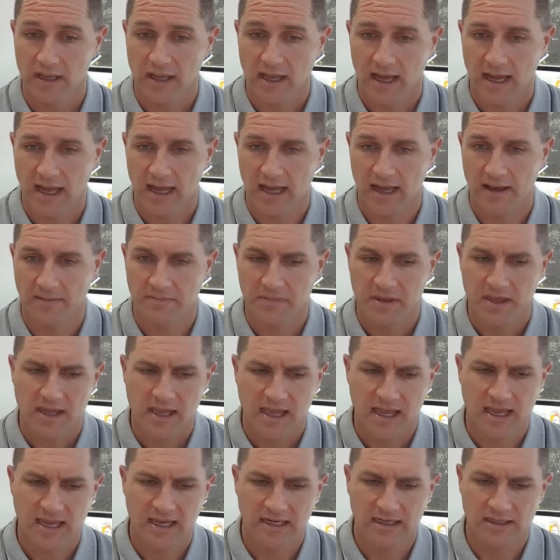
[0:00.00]

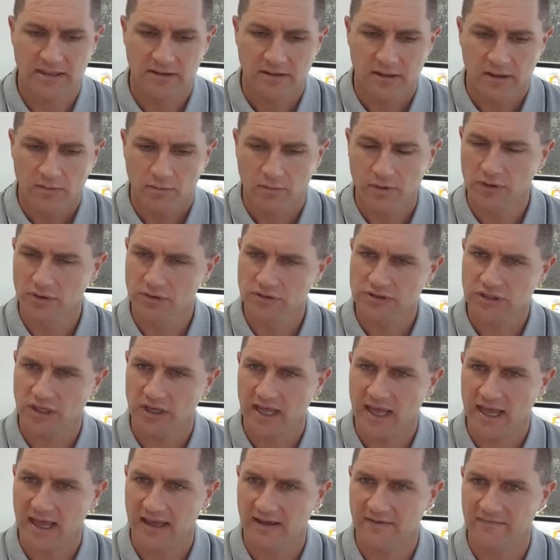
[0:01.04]
And we also
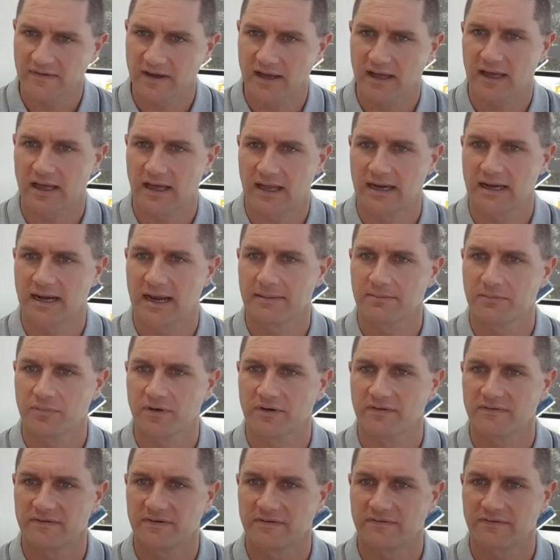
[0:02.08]
have a number
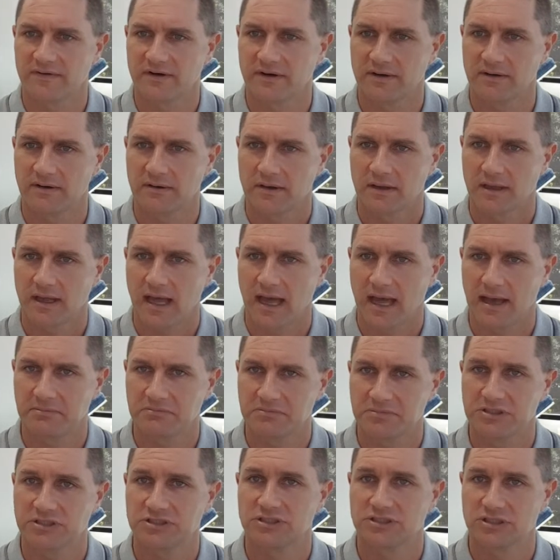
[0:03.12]
of different
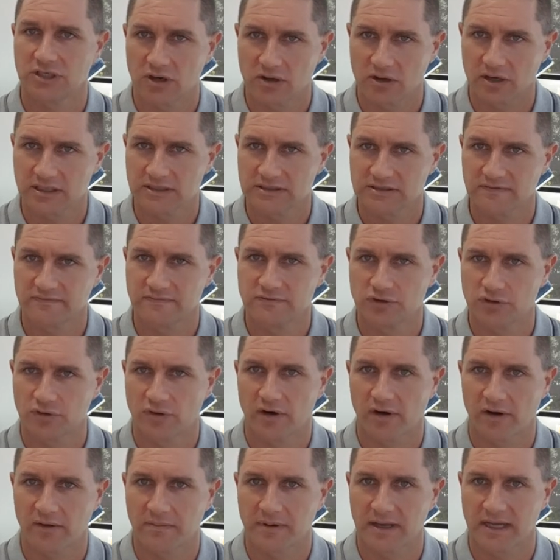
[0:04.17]
designs of
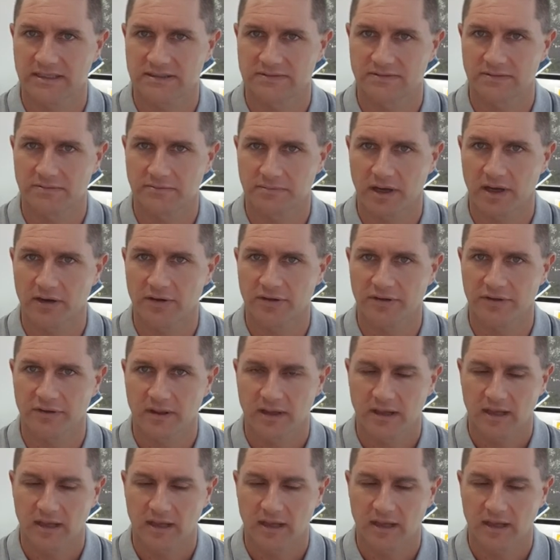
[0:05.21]
joint replacement, both